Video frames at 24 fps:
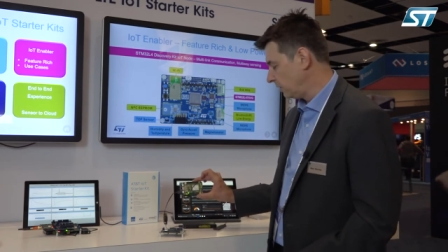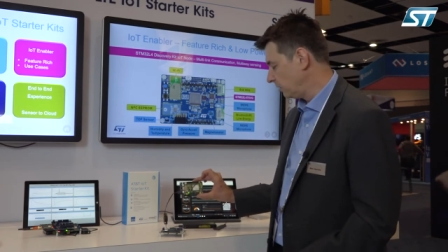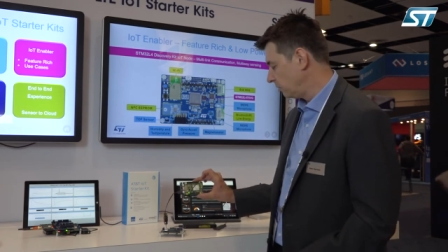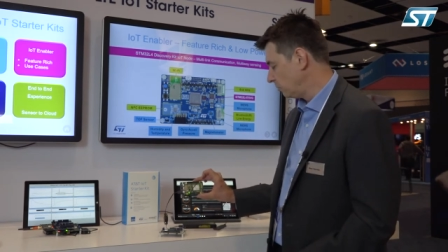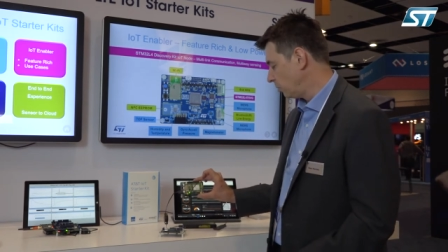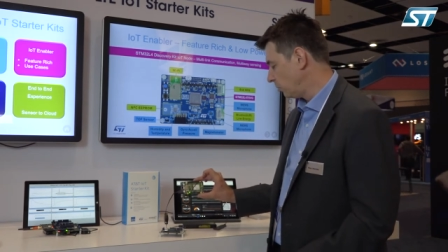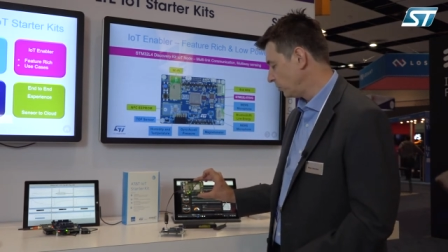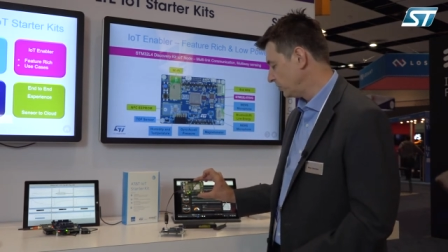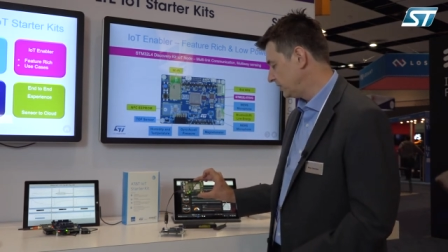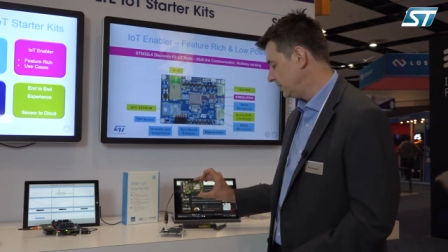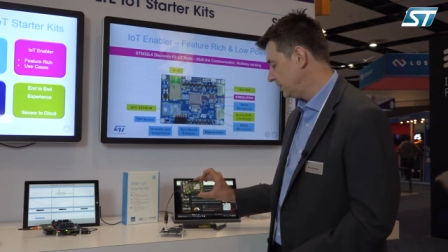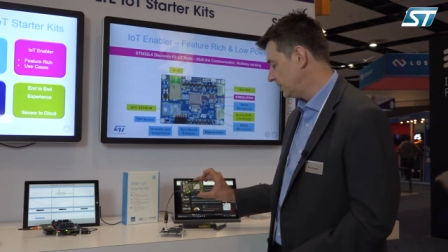in
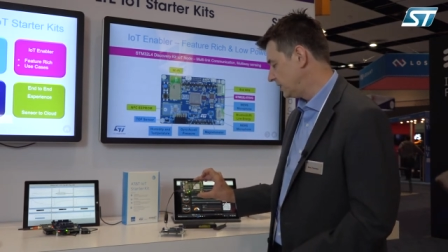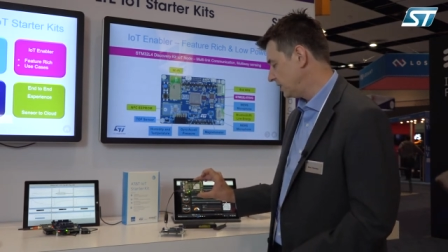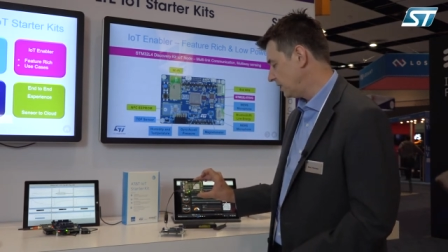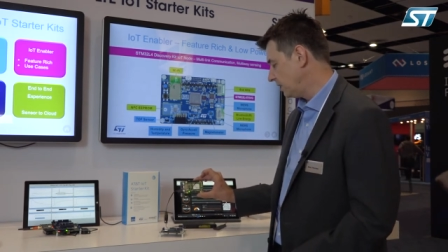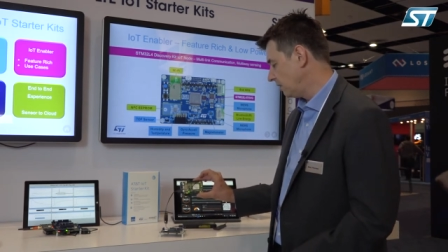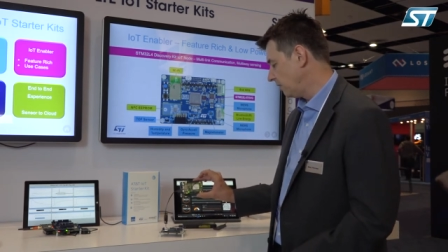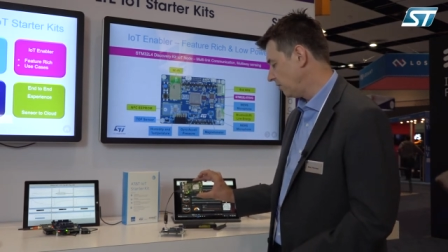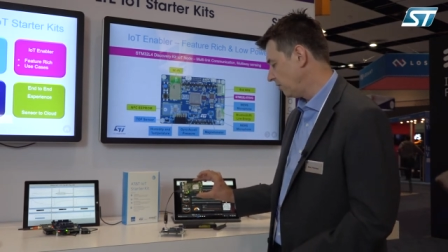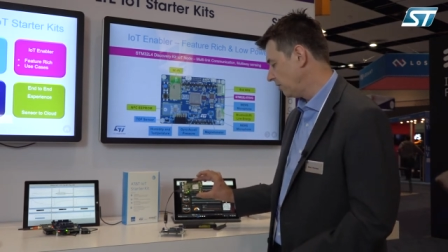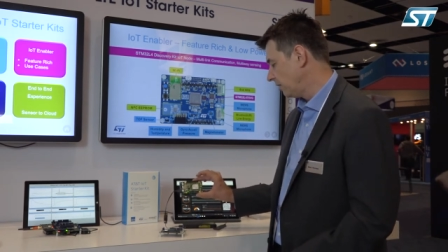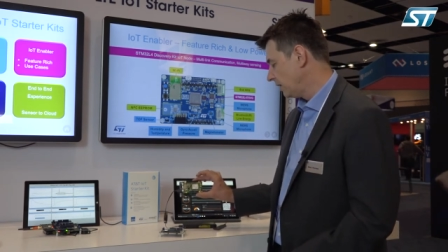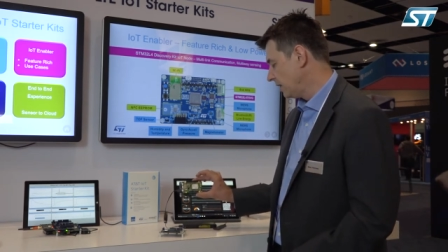more
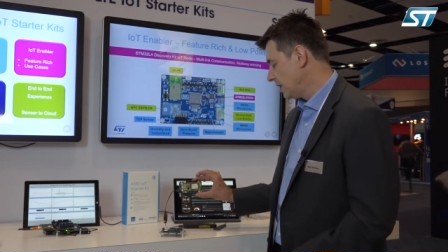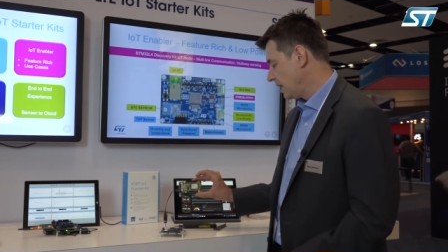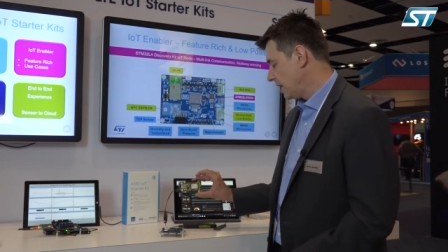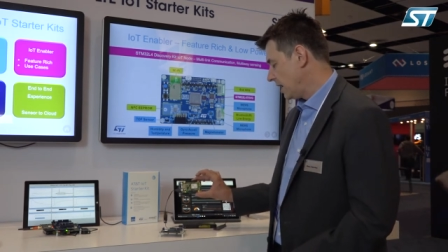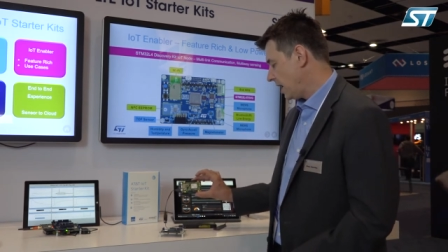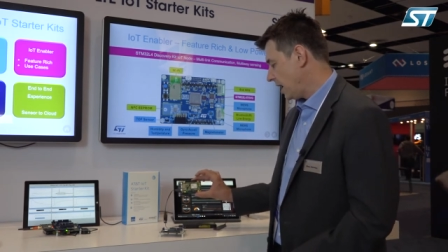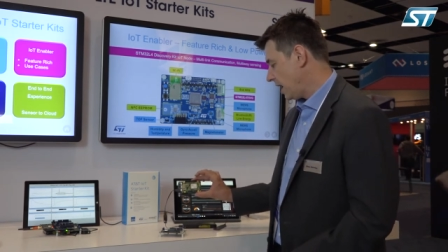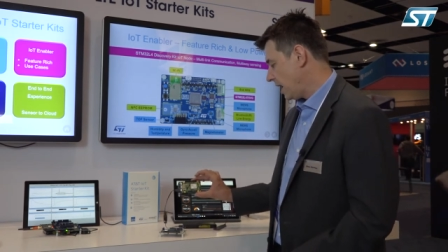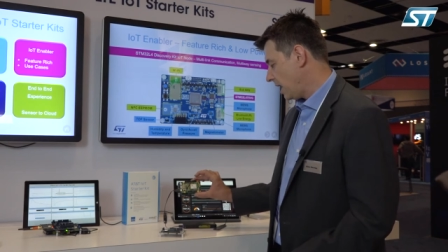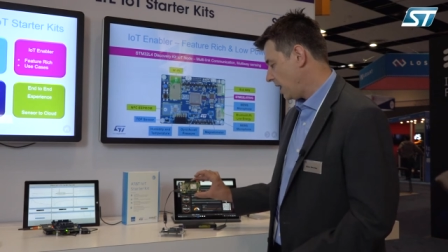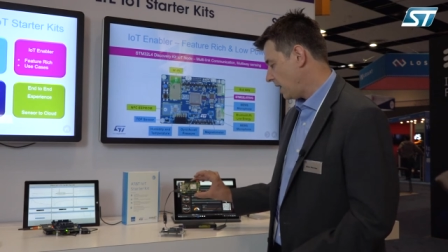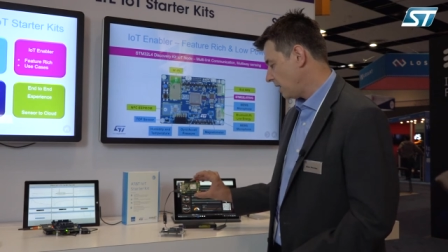detail
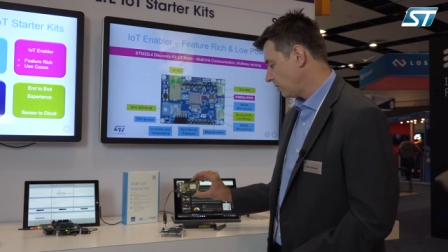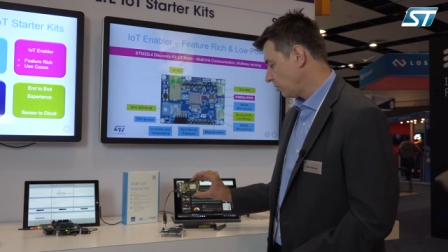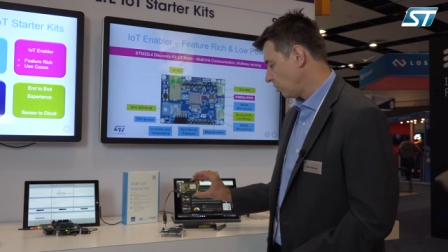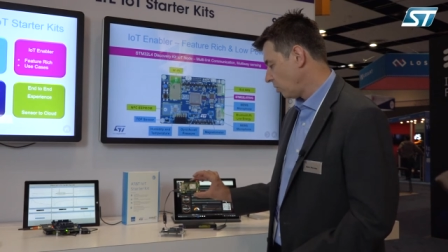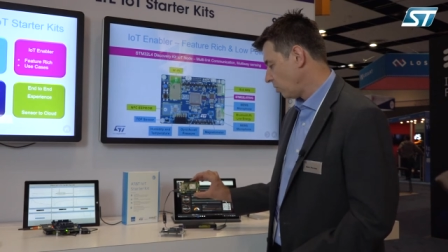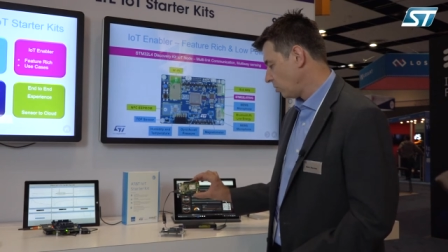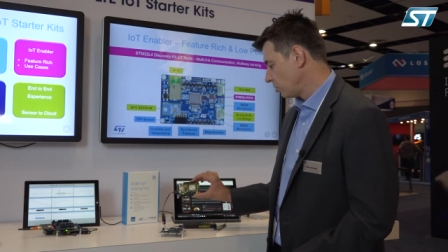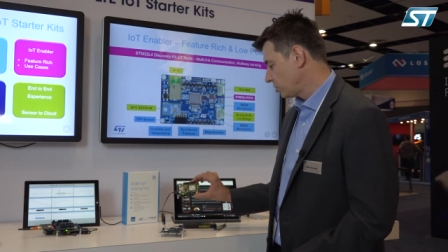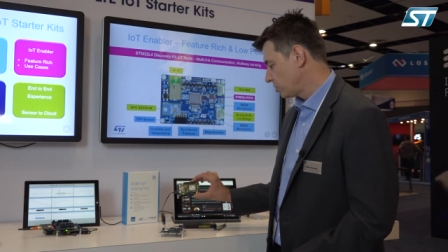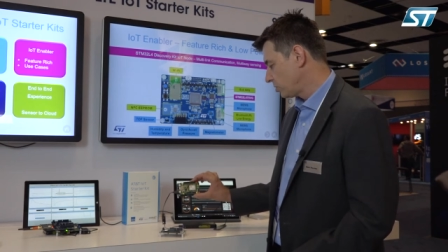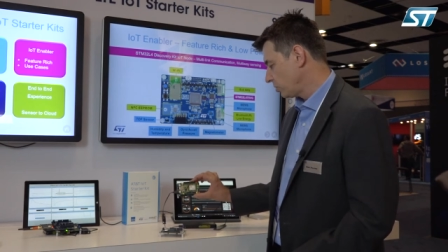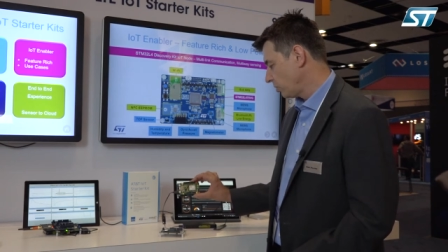and
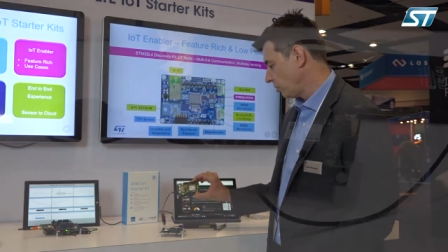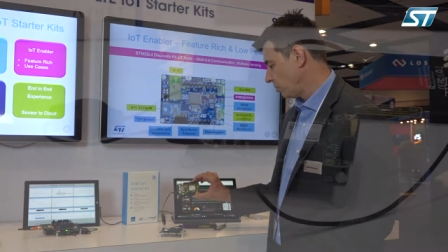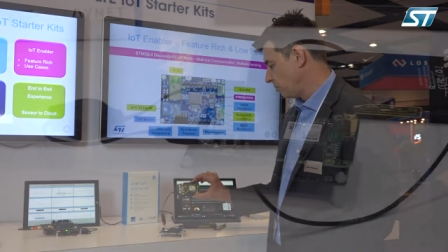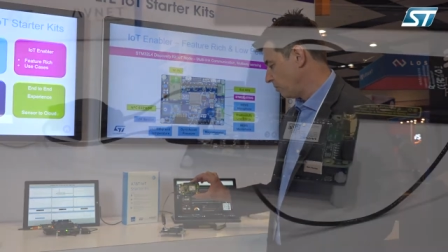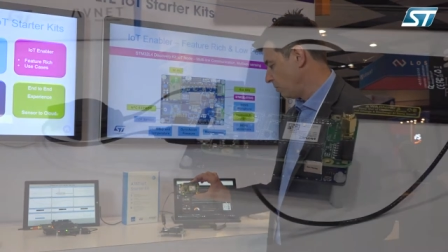also a